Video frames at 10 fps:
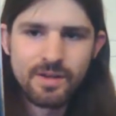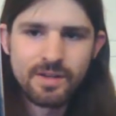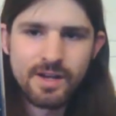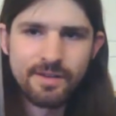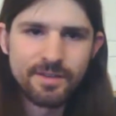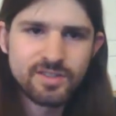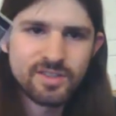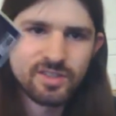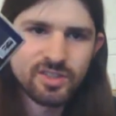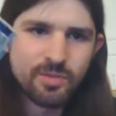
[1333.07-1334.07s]
yeah, this is
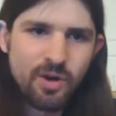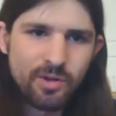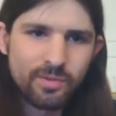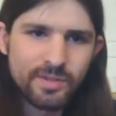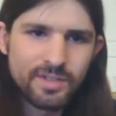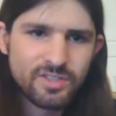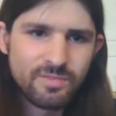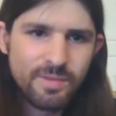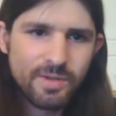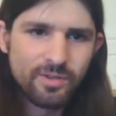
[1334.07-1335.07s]
a smaller release, so it
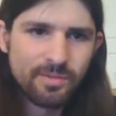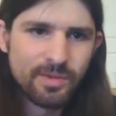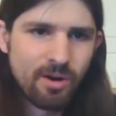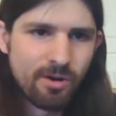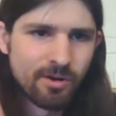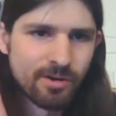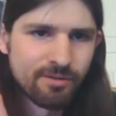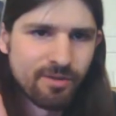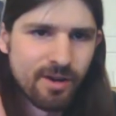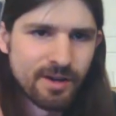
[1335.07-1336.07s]
might be a little bit harder to
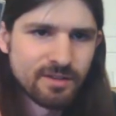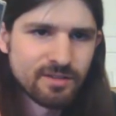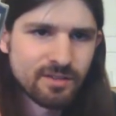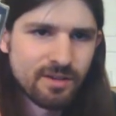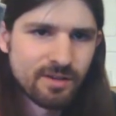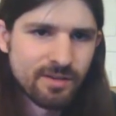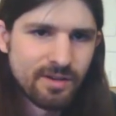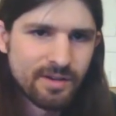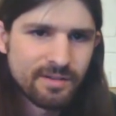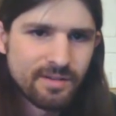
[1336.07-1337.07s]
find
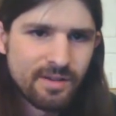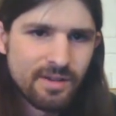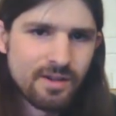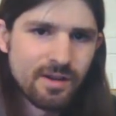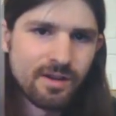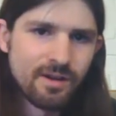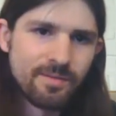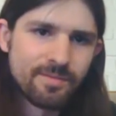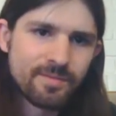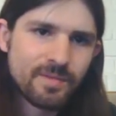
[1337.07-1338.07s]
online.
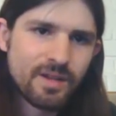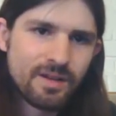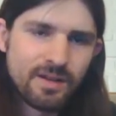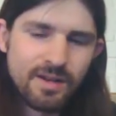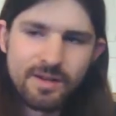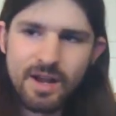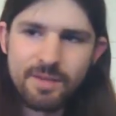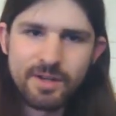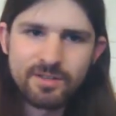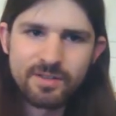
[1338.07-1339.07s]
And I
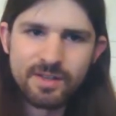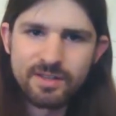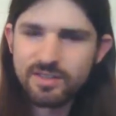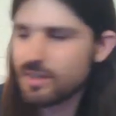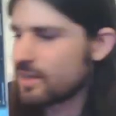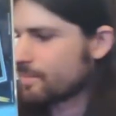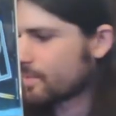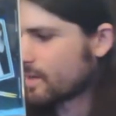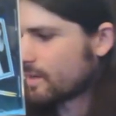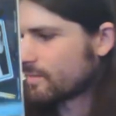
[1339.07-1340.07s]
picked this up
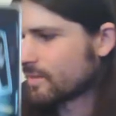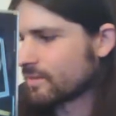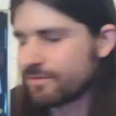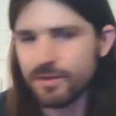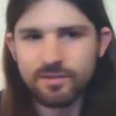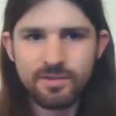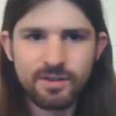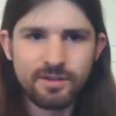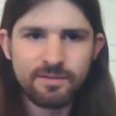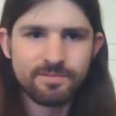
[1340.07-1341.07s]
and
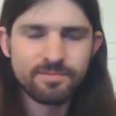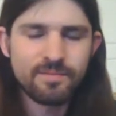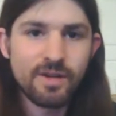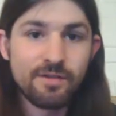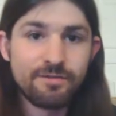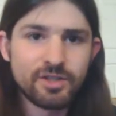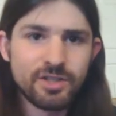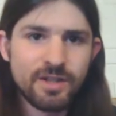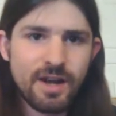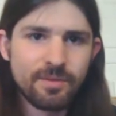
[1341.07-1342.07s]
the
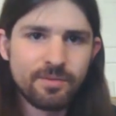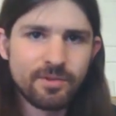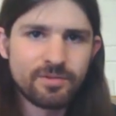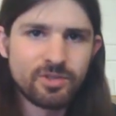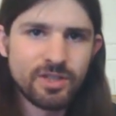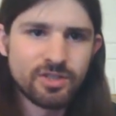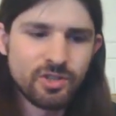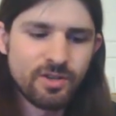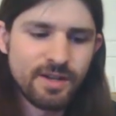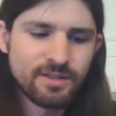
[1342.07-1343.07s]
Fission album with Jens
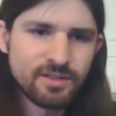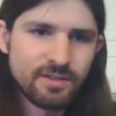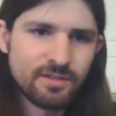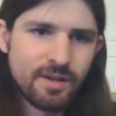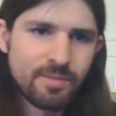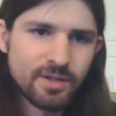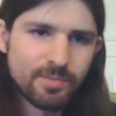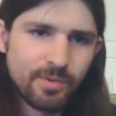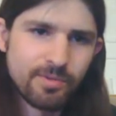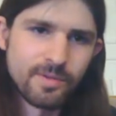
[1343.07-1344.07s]
Johansson. I picked
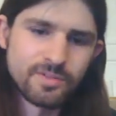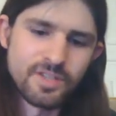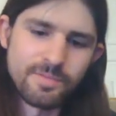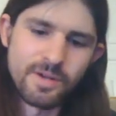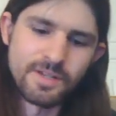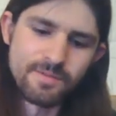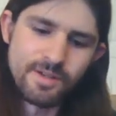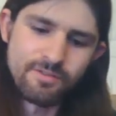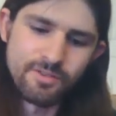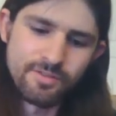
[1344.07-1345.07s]
both of those up on eBay
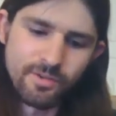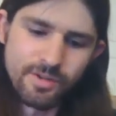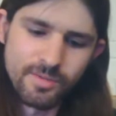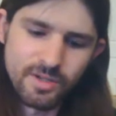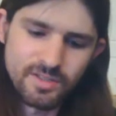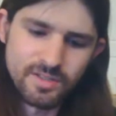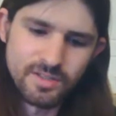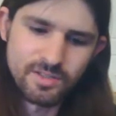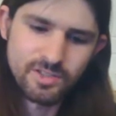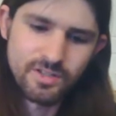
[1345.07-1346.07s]
for $30
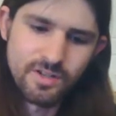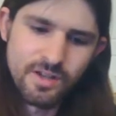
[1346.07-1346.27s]
each.